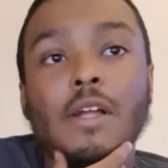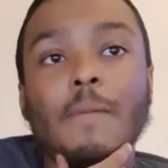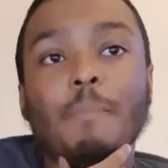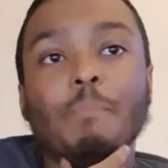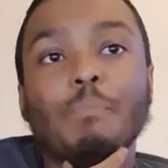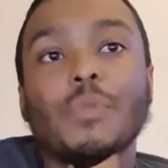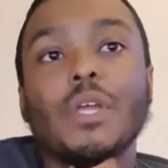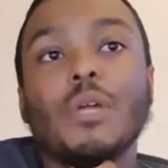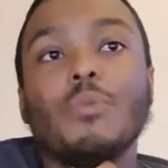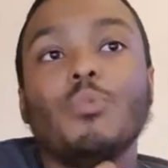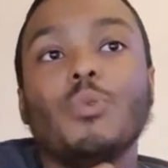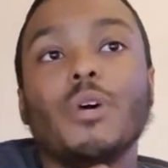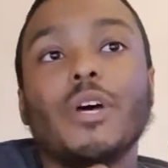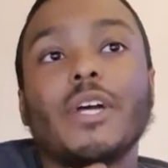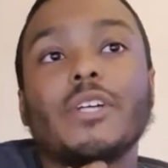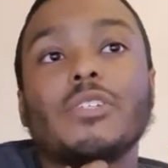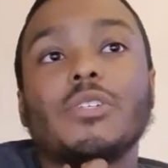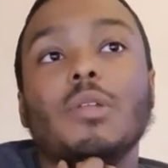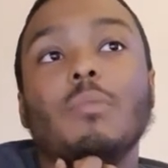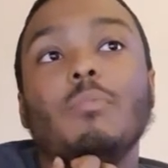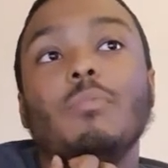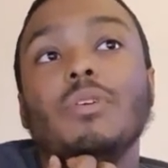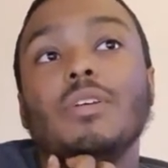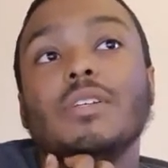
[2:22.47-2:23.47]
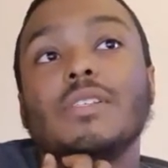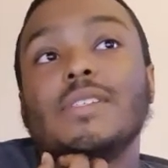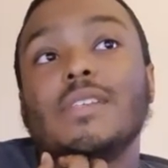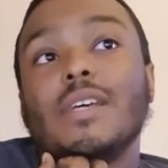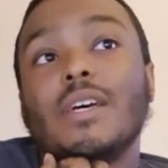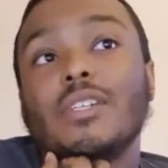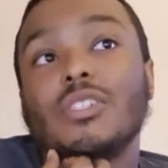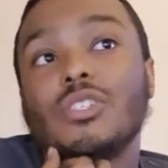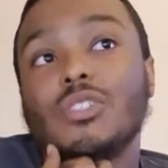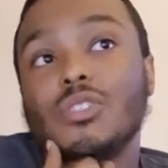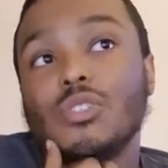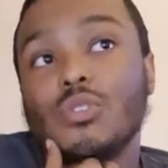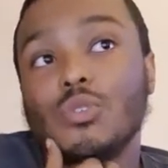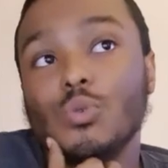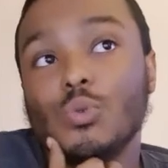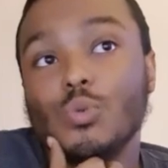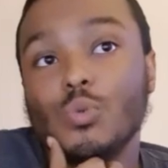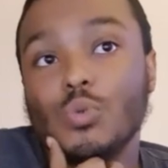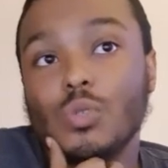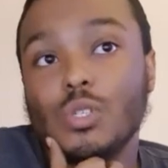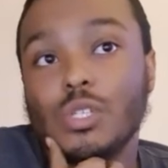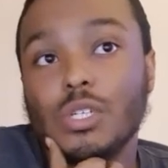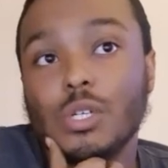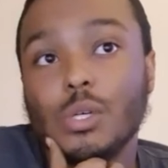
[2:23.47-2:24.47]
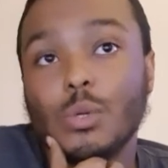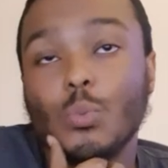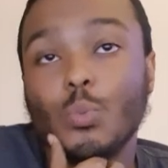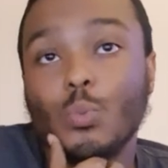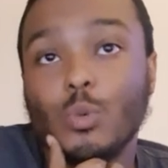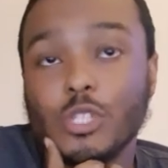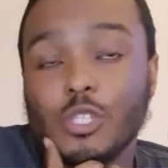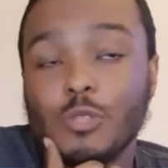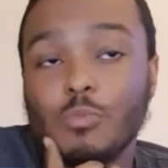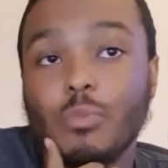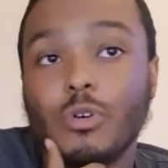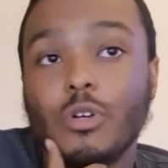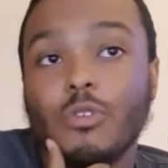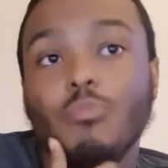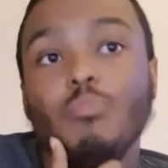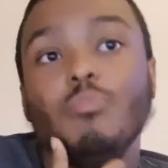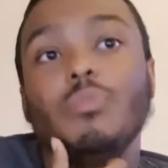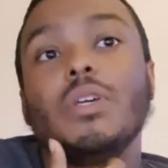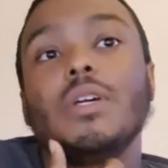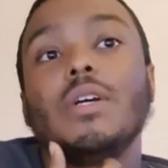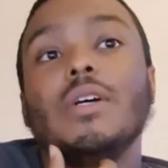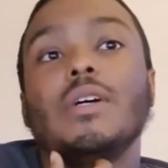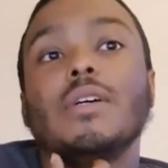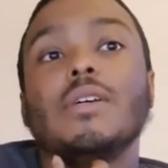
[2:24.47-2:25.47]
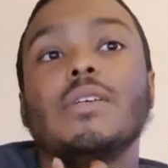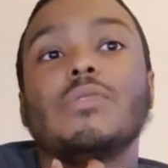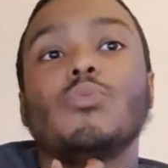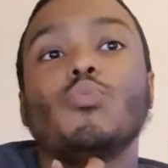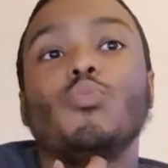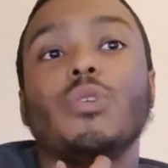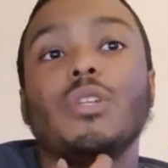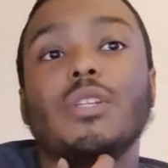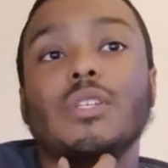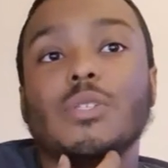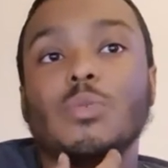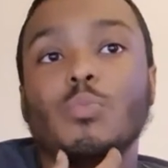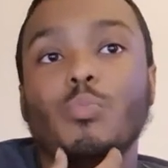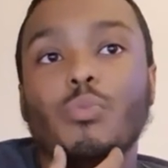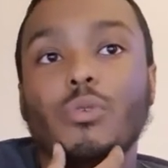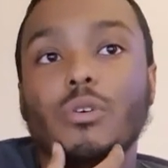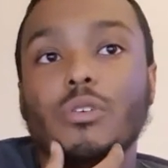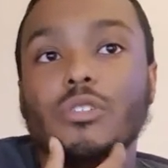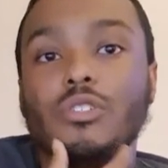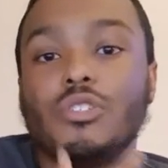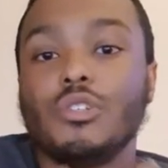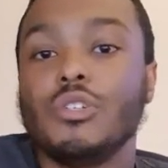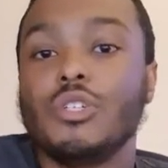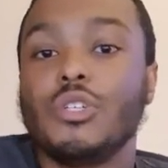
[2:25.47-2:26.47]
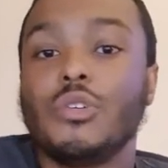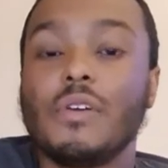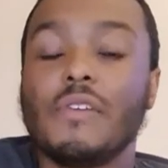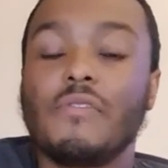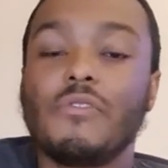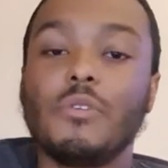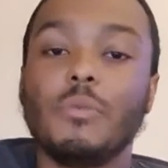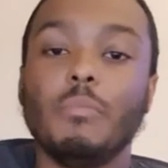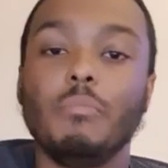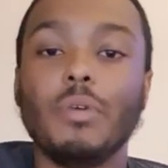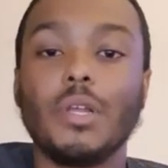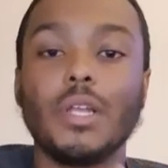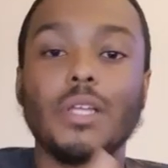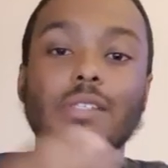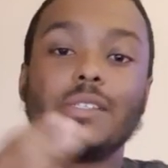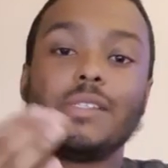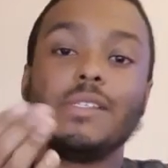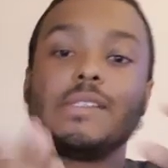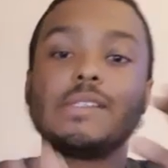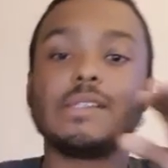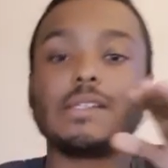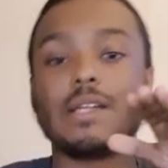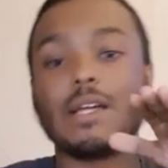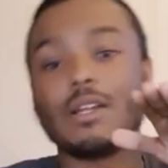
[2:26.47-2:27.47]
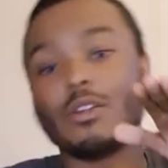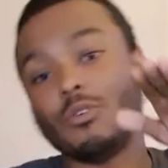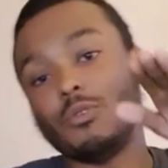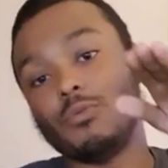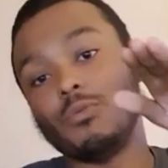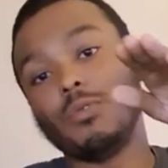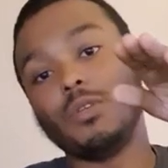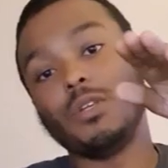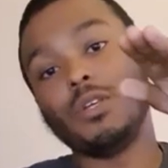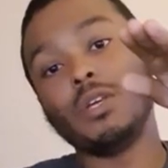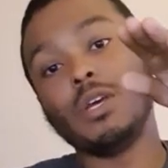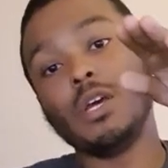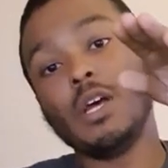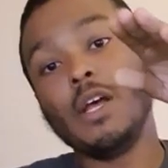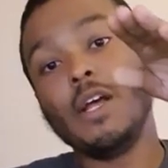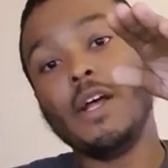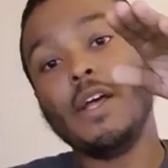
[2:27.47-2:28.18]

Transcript: that will actually be attached to the wishbone, because with this ball joint you have the ability to not only